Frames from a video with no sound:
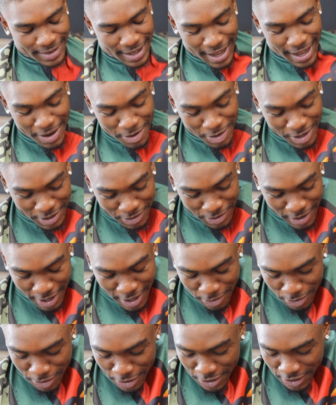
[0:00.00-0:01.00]
I'd rather ride
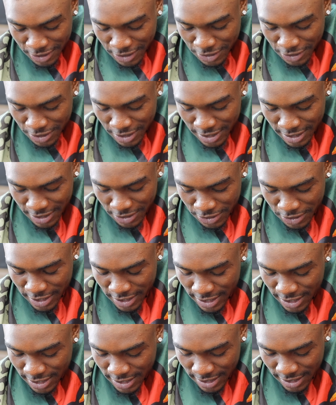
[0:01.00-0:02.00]
a roller coaster than do
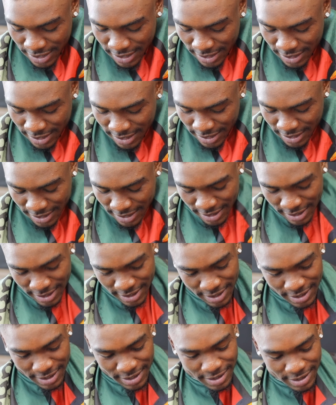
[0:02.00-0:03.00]
that shit. You don't ride a
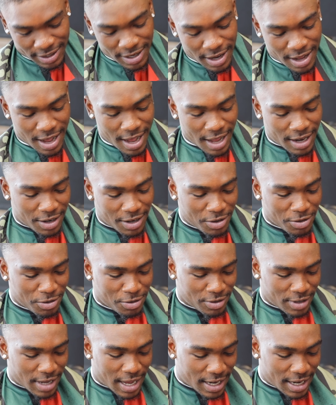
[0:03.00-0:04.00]
roller coaster? Nah, I do.
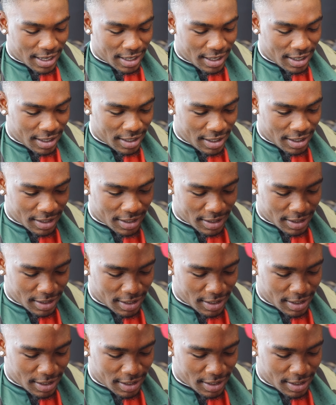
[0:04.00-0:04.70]
I did.